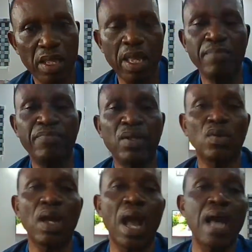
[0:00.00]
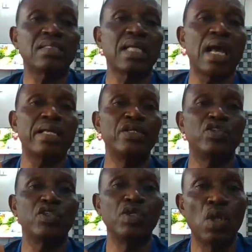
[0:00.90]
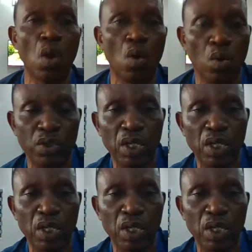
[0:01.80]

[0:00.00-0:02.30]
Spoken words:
If the answer is no,